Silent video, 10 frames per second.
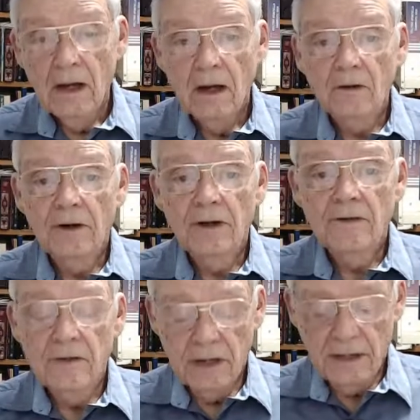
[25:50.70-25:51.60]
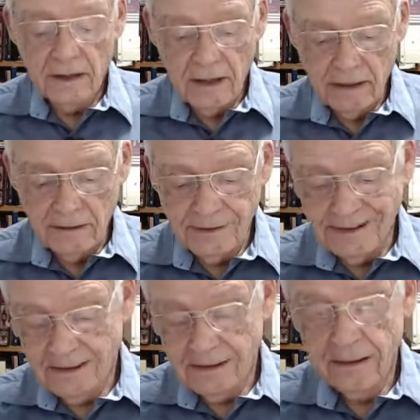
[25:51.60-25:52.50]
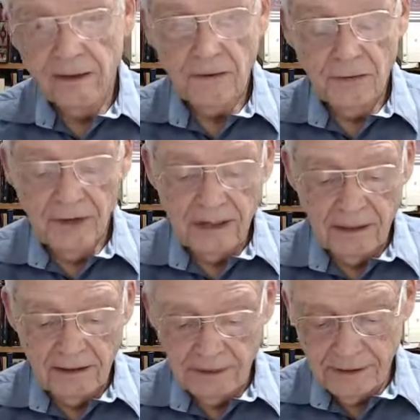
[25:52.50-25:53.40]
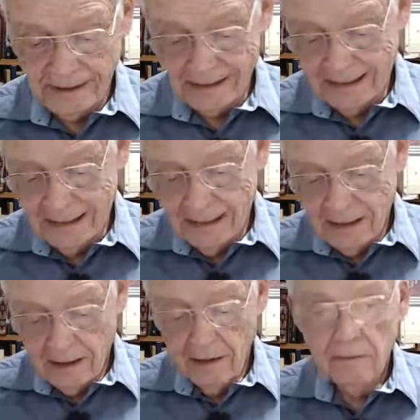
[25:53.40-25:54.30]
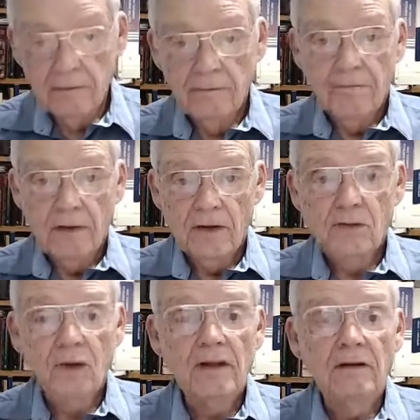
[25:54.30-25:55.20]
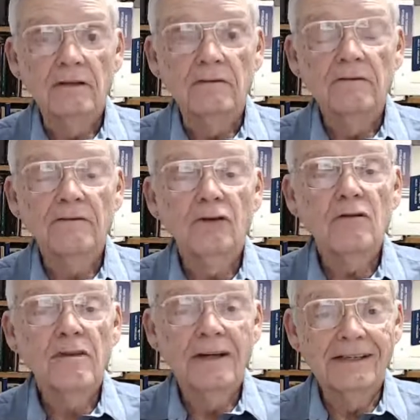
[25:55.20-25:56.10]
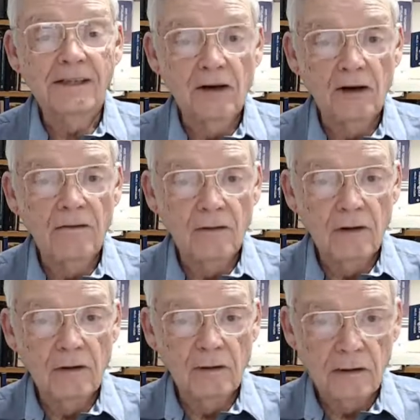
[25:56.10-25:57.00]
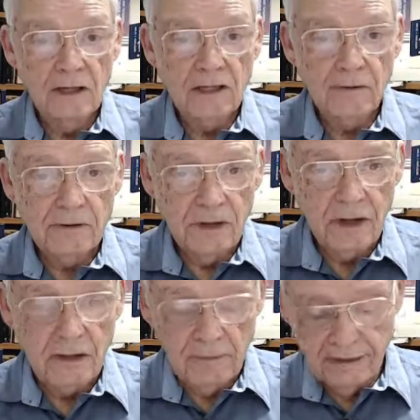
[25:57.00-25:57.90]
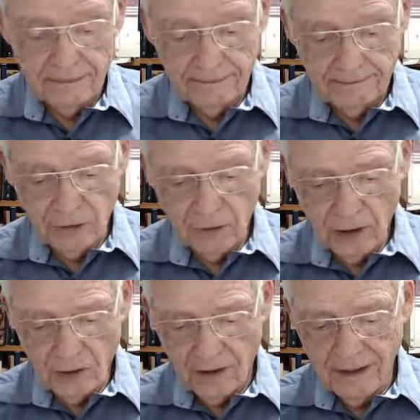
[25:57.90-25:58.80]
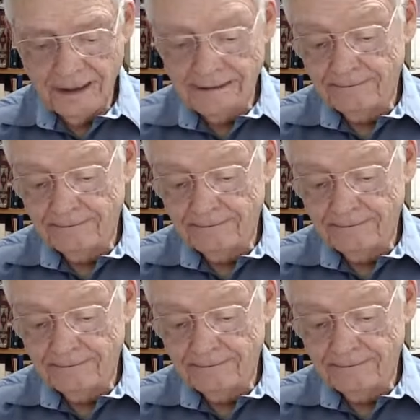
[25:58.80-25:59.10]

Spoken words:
According to the other accounts, the 3 accounts, it's one of the few things that all 4 Gospels talk about or record.